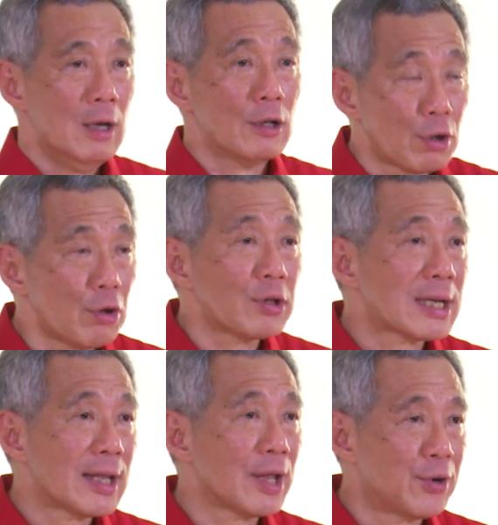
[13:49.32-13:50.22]
So those
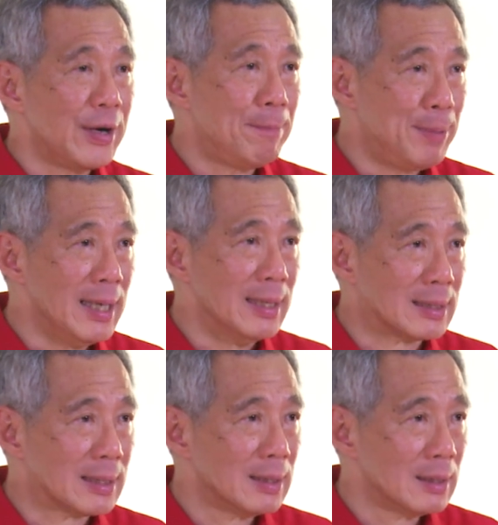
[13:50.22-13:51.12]
are the 3
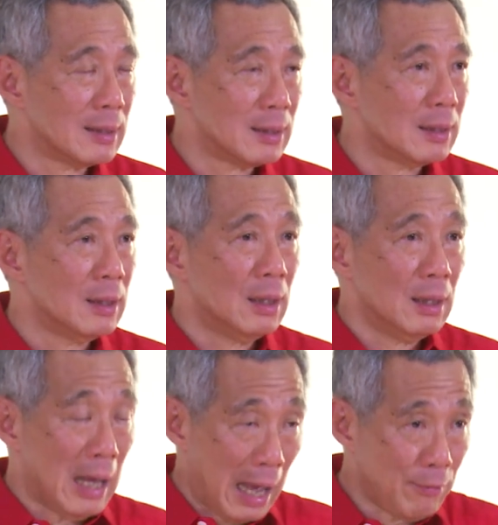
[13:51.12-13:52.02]
Ps.
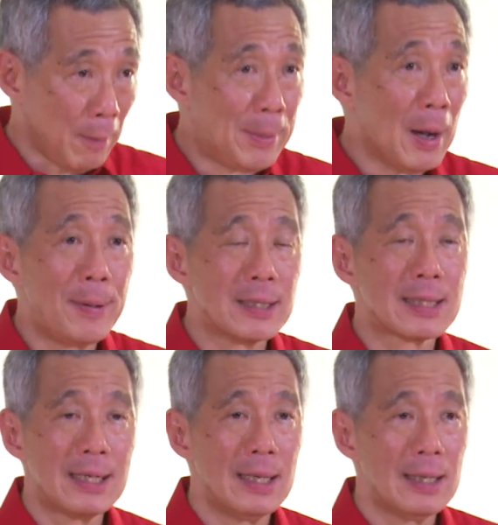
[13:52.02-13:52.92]
Have your purpose
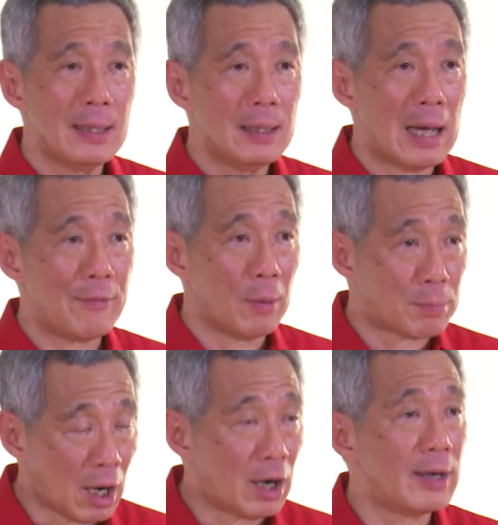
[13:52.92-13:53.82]
clear, have your
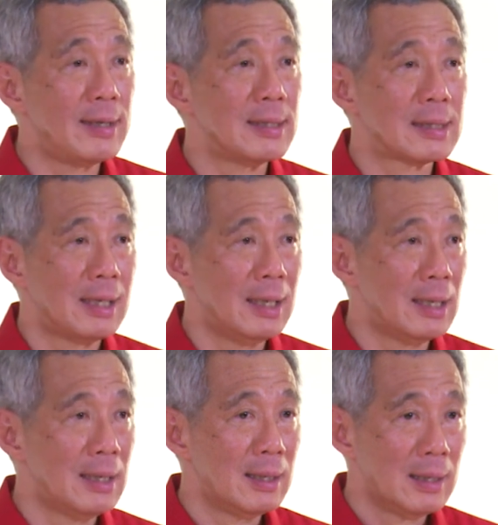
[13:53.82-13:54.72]
priorities
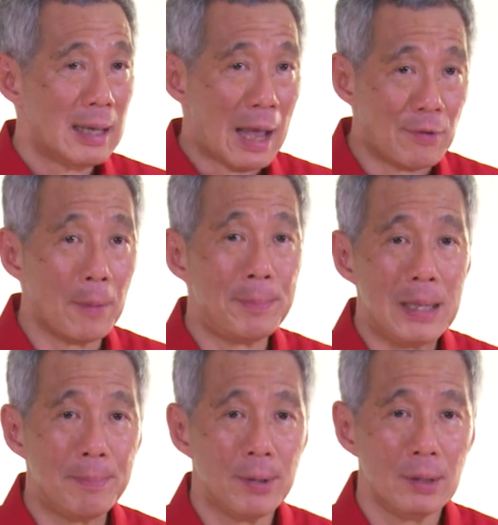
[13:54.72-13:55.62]
clear, have your
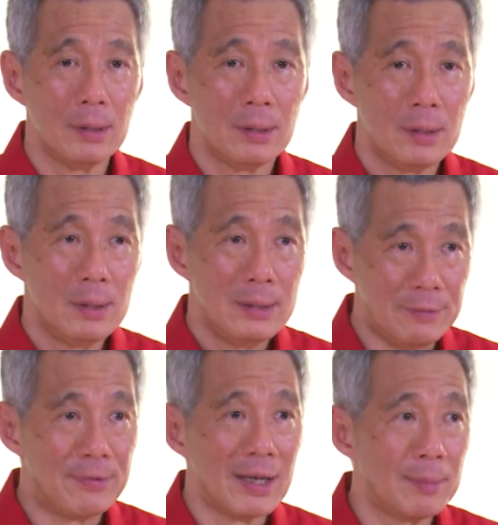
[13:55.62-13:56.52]
people
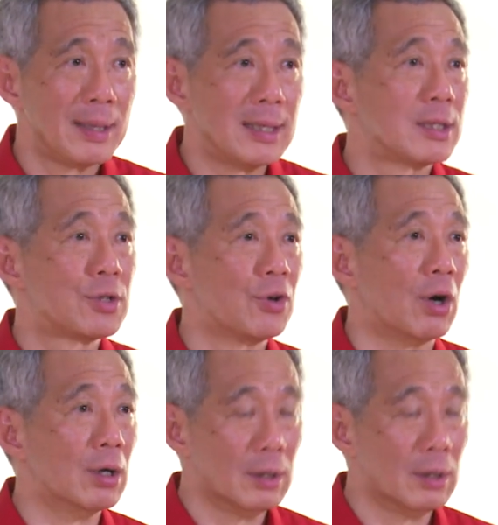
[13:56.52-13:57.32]
developed and strong.